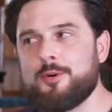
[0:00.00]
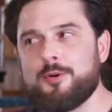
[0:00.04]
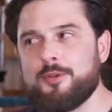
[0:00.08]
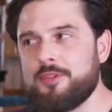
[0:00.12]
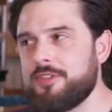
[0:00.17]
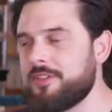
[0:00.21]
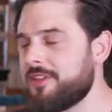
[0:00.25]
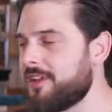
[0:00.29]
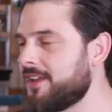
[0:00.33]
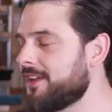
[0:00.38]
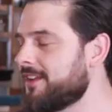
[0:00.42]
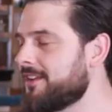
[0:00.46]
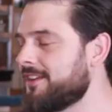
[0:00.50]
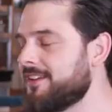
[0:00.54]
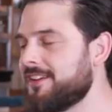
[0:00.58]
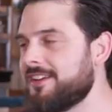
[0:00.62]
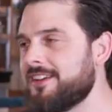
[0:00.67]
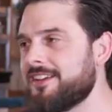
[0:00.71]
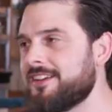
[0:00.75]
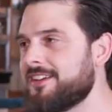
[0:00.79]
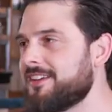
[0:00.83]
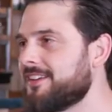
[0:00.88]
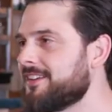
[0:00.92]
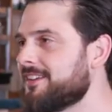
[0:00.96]
the whole thing.
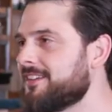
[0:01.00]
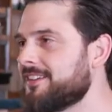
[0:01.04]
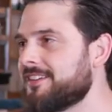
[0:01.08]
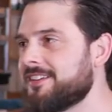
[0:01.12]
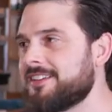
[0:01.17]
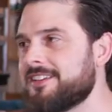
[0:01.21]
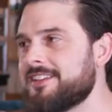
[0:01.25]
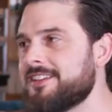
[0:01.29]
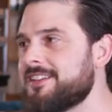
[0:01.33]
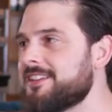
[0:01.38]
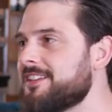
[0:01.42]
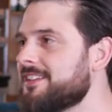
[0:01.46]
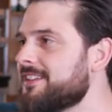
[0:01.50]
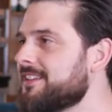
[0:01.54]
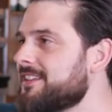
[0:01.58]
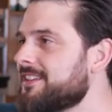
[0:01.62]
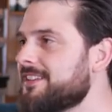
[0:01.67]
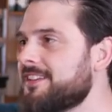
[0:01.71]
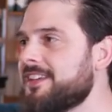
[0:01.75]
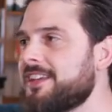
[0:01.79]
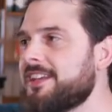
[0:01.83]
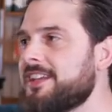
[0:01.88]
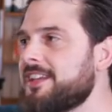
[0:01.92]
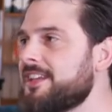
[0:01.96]
Yeah, and he's adding
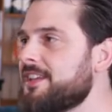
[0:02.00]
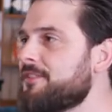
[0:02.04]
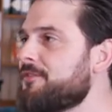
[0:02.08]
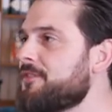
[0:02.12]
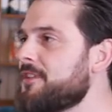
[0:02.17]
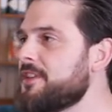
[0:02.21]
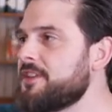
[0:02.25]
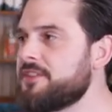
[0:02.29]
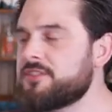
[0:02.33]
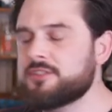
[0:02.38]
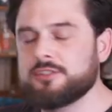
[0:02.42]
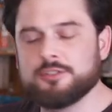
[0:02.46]
to that his if vocabulary.